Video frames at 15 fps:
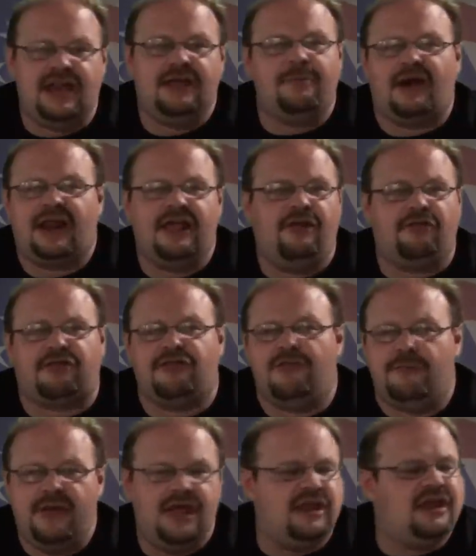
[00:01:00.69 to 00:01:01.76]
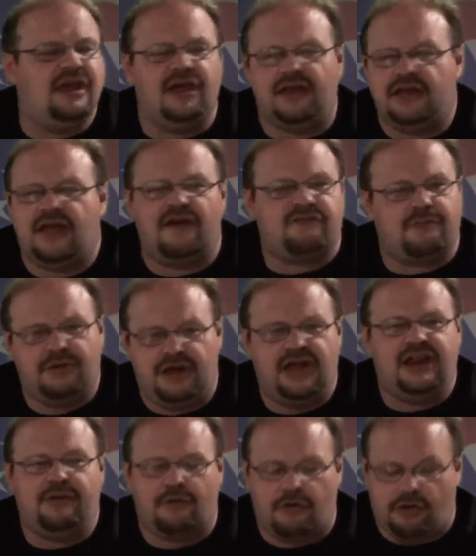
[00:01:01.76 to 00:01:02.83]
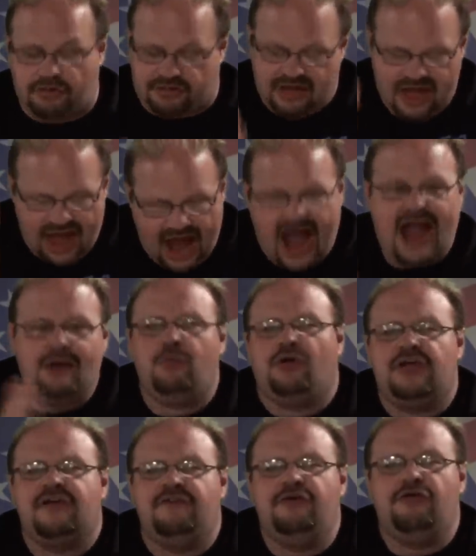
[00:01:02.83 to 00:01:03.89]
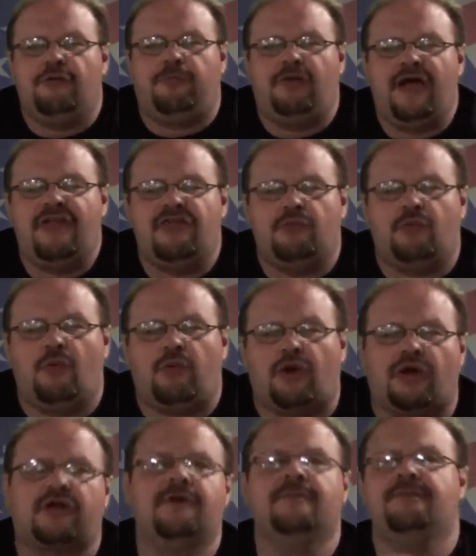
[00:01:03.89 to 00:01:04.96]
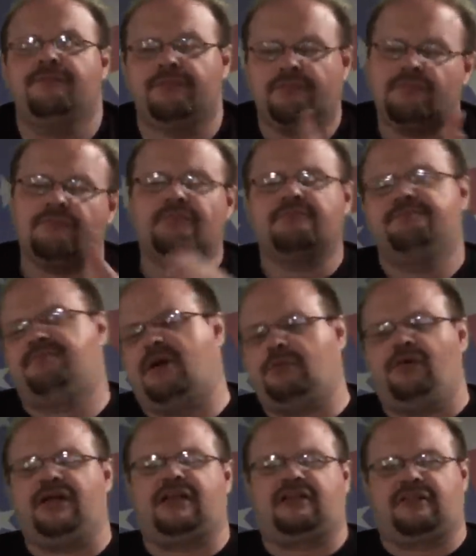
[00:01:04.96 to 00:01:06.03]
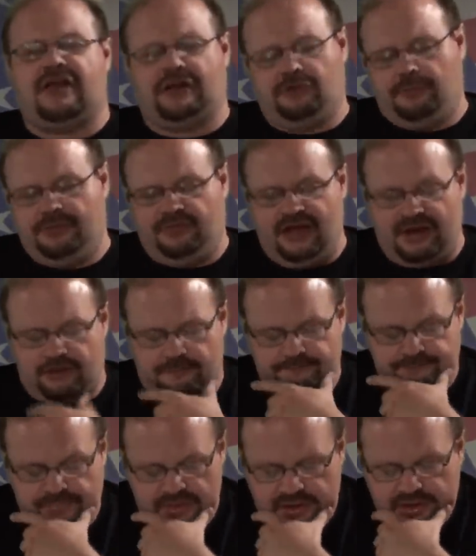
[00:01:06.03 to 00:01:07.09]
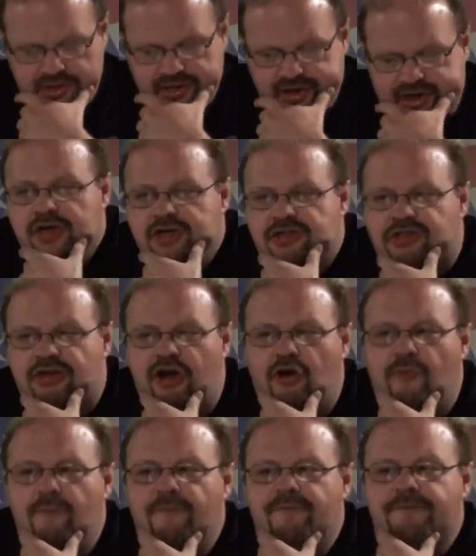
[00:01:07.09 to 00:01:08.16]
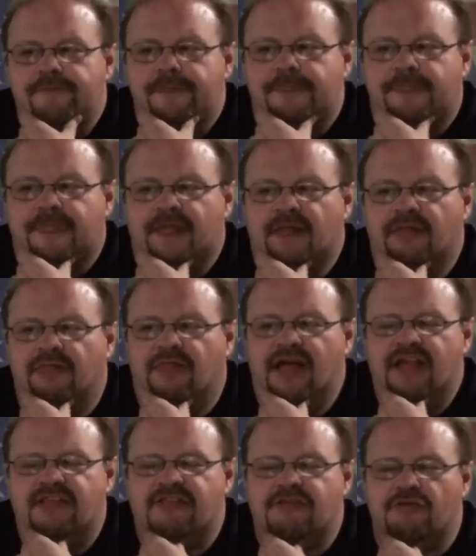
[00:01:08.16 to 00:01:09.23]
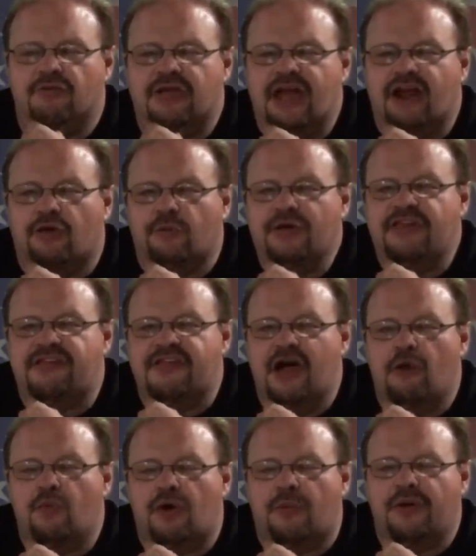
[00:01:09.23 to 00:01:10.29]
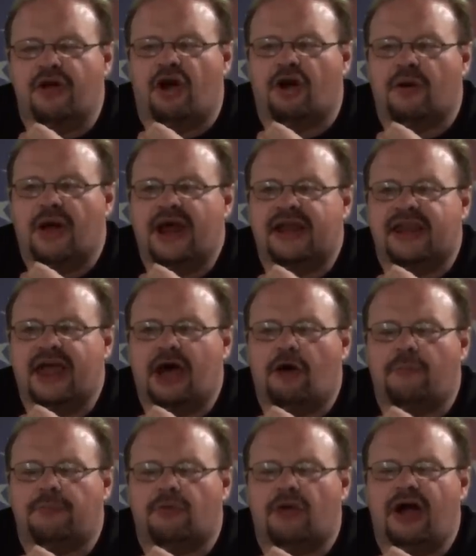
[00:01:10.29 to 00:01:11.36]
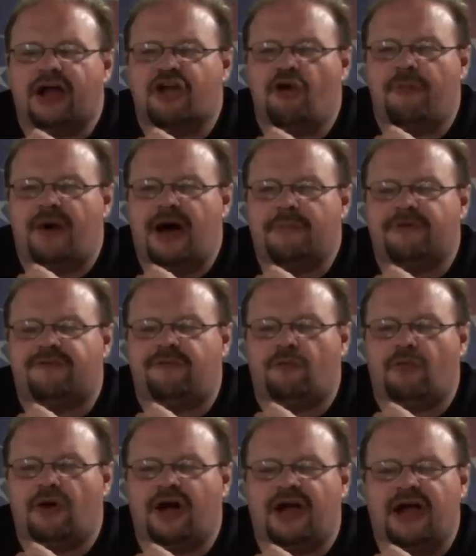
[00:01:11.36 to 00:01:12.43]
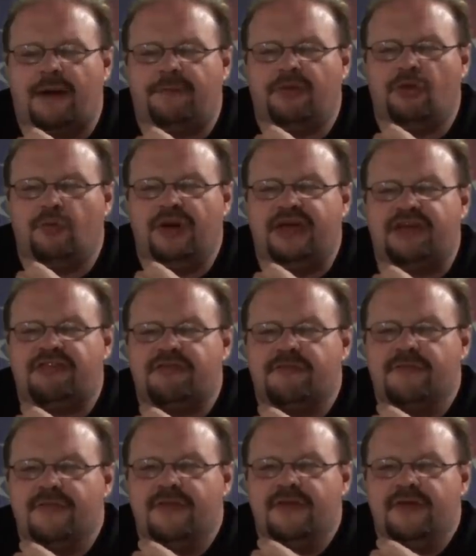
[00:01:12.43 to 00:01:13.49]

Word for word: anybody else in the media, in government, anywhere else. I will give you the plan that will work. But we'll get to that a little bit later. So let's kind of reset where we are right now. Barack Obama for a couple of weeks